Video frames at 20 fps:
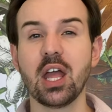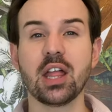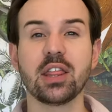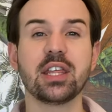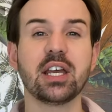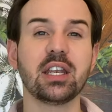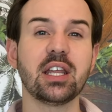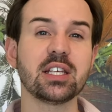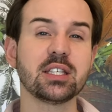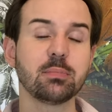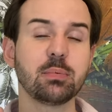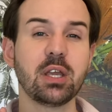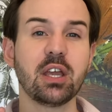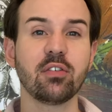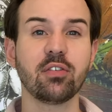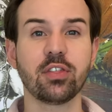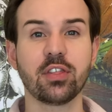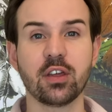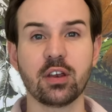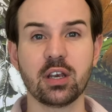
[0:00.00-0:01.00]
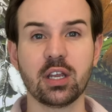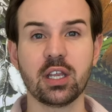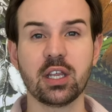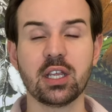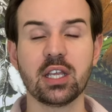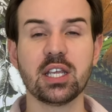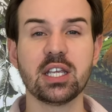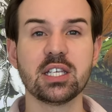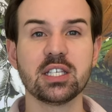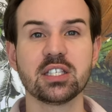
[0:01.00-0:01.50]
that S P F thirty
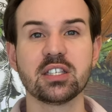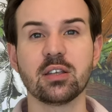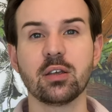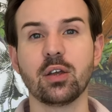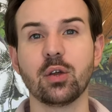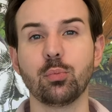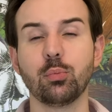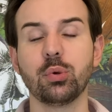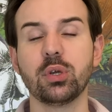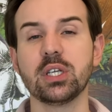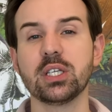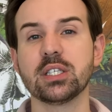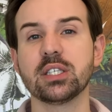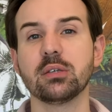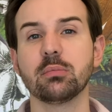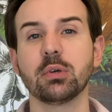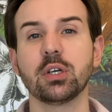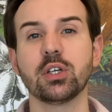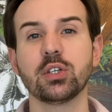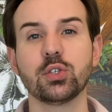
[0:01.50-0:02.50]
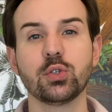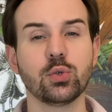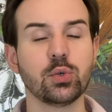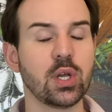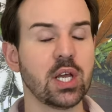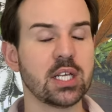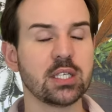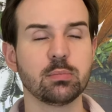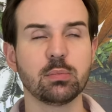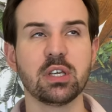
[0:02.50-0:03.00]
is uh, pretty similar to
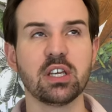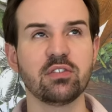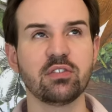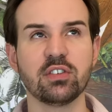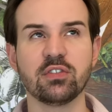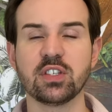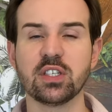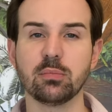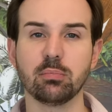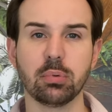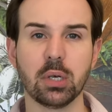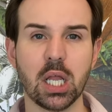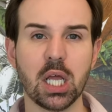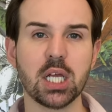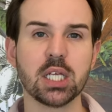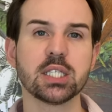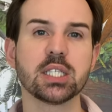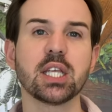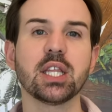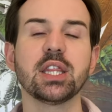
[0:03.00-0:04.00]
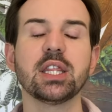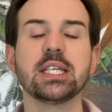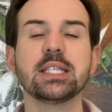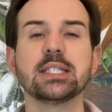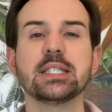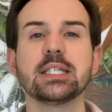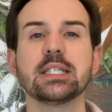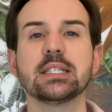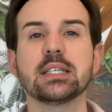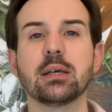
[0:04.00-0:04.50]
S P F fifty plus.
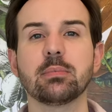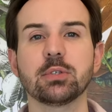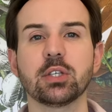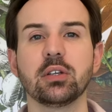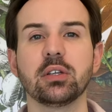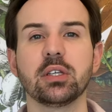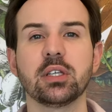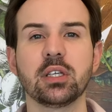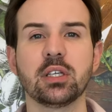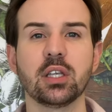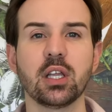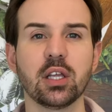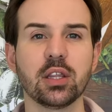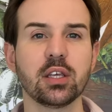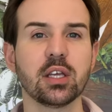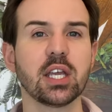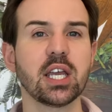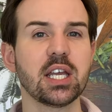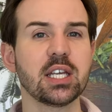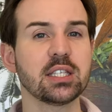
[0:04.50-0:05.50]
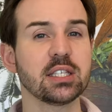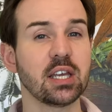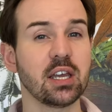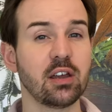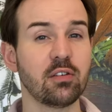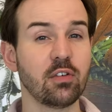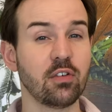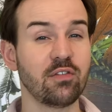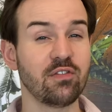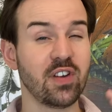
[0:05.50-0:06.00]
This is absolutely not the case. I
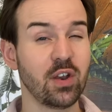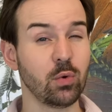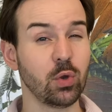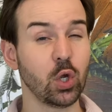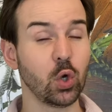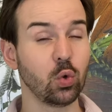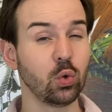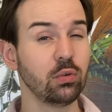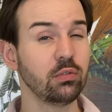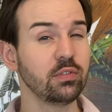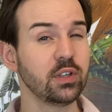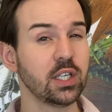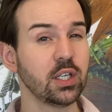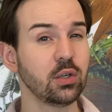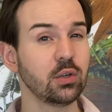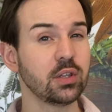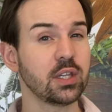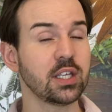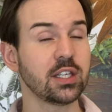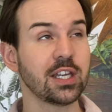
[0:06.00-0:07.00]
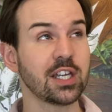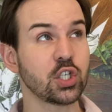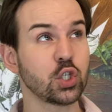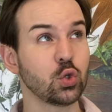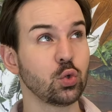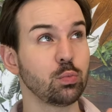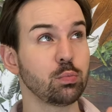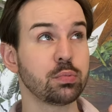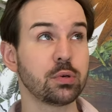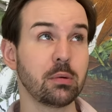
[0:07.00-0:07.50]
have a very old video that I
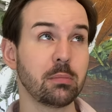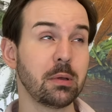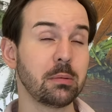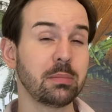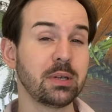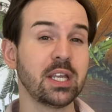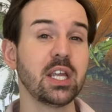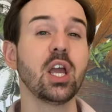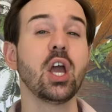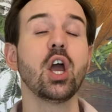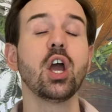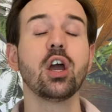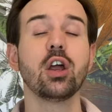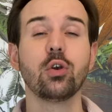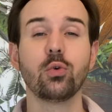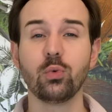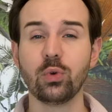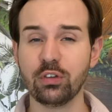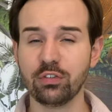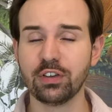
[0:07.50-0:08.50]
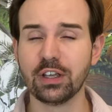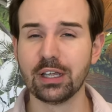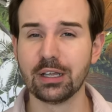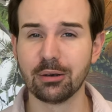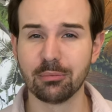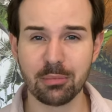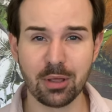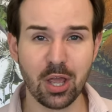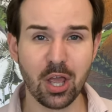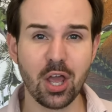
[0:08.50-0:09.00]
should probably
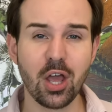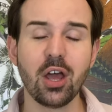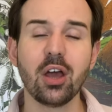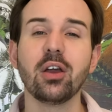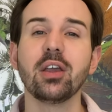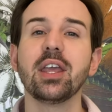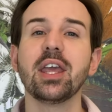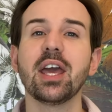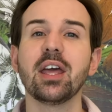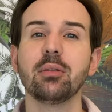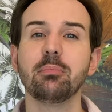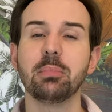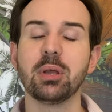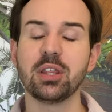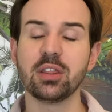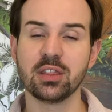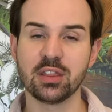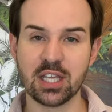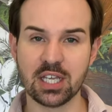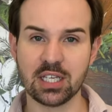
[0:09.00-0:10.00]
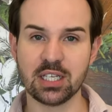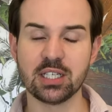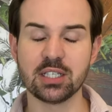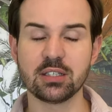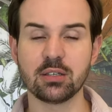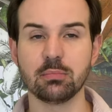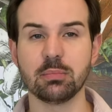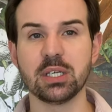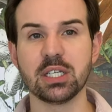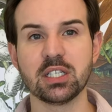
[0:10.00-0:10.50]
refilm again, but there
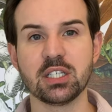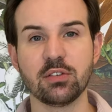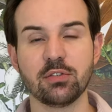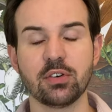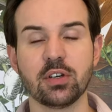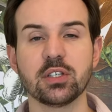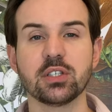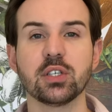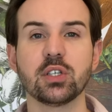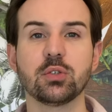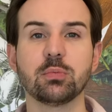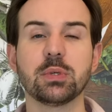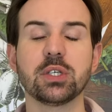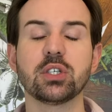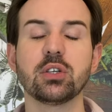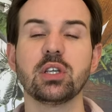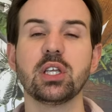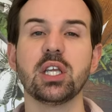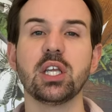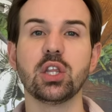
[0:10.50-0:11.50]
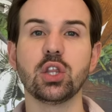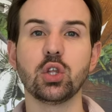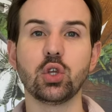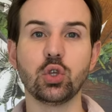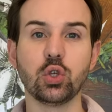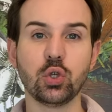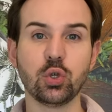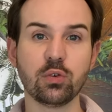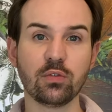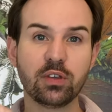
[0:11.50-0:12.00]
is a big difference, especially in the
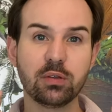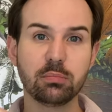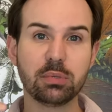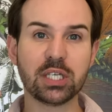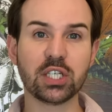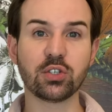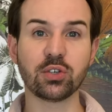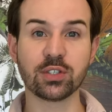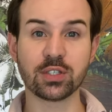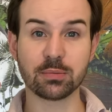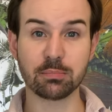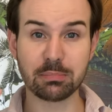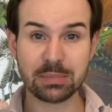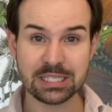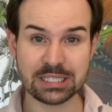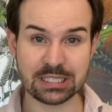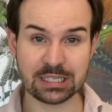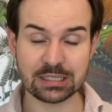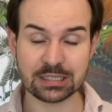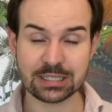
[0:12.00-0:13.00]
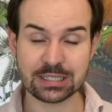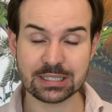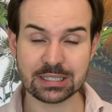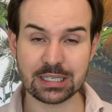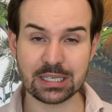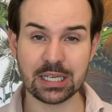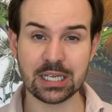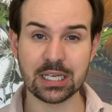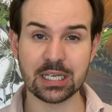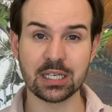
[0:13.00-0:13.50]
U V B transmittance
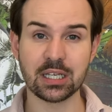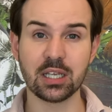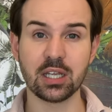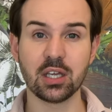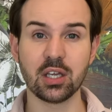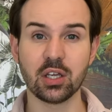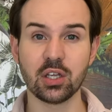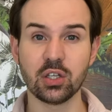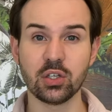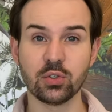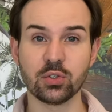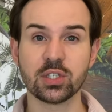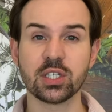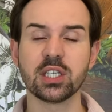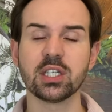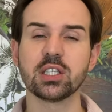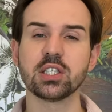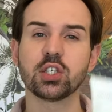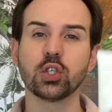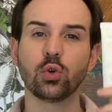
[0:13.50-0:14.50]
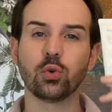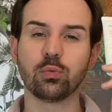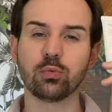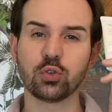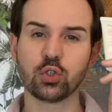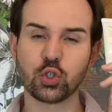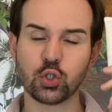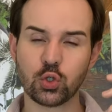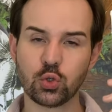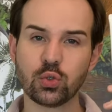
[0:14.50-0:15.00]
in uh, your skin,
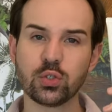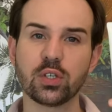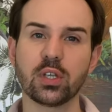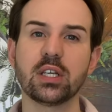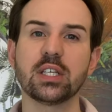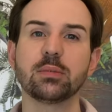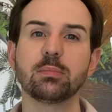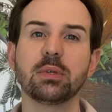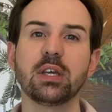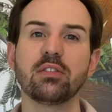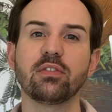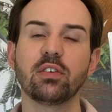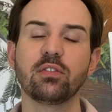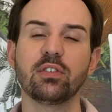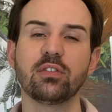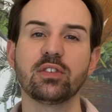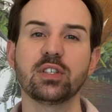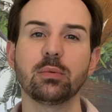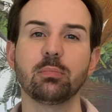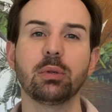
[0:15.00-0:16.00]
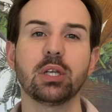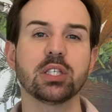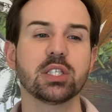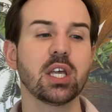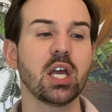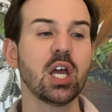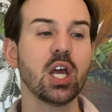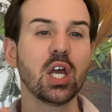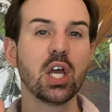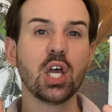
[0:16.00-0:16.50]
so choose an S P F of fifty plus.
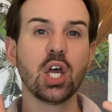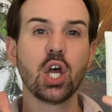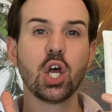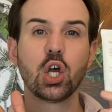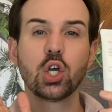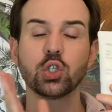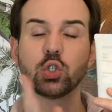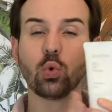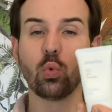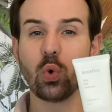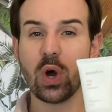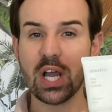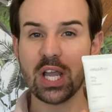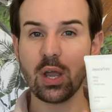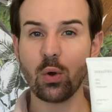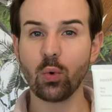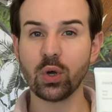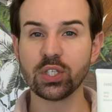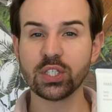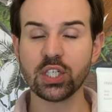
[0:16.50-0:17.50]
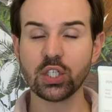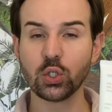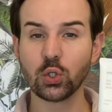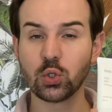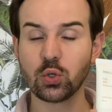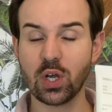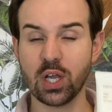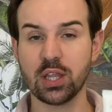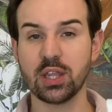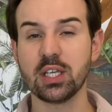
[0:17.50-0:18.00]
So why I wanted to
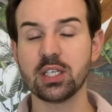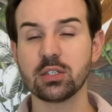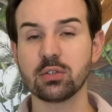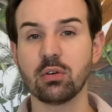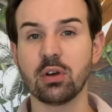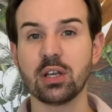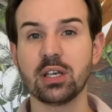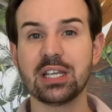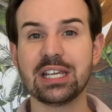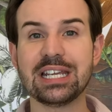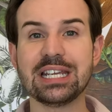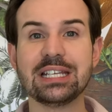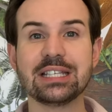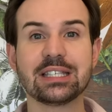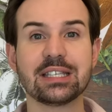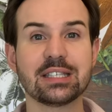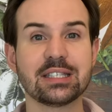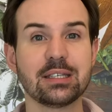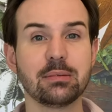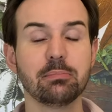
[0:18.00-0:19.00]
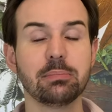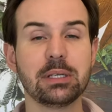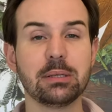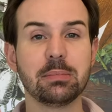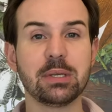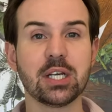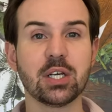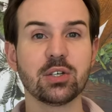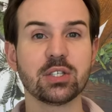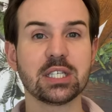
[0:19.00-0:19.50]
try this one is simply
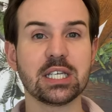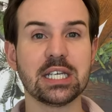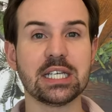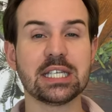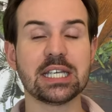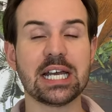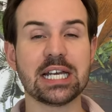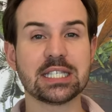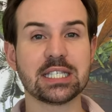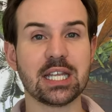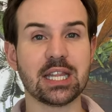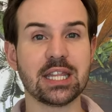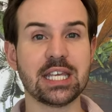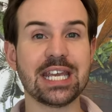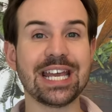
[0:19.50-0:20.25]
because it has the